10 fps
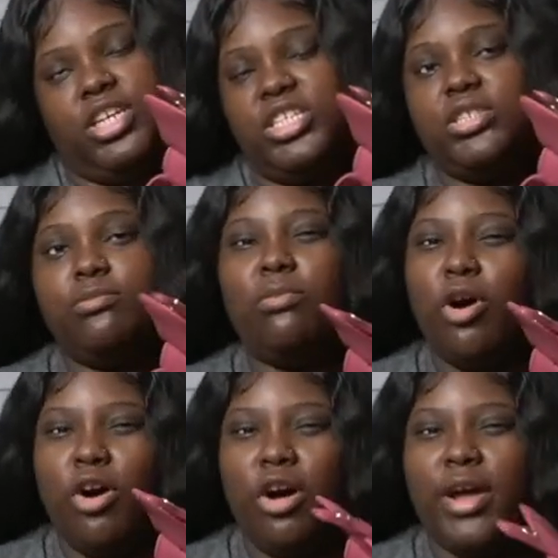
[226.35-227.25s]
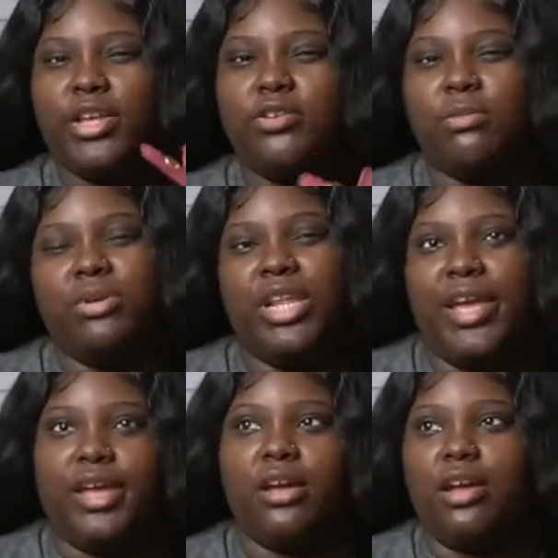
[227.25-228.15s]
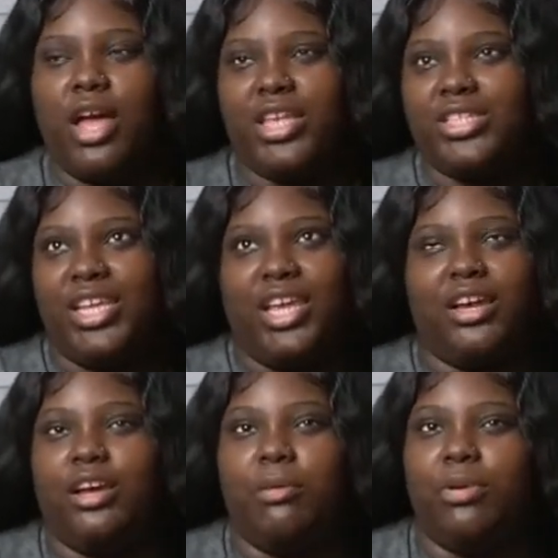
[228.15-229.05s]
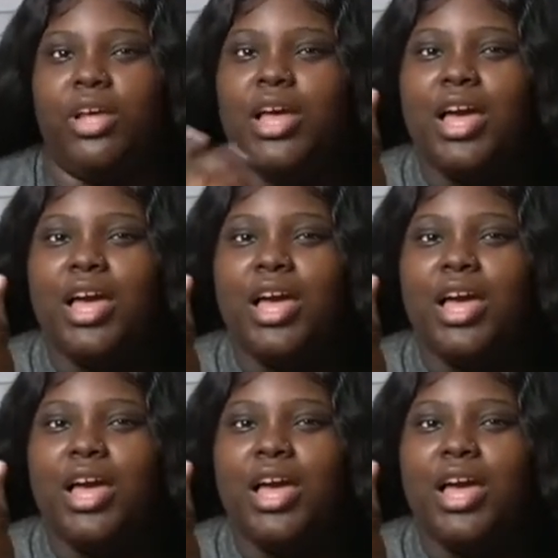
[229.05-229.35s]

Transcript: it's small you can put like a, I say like a couple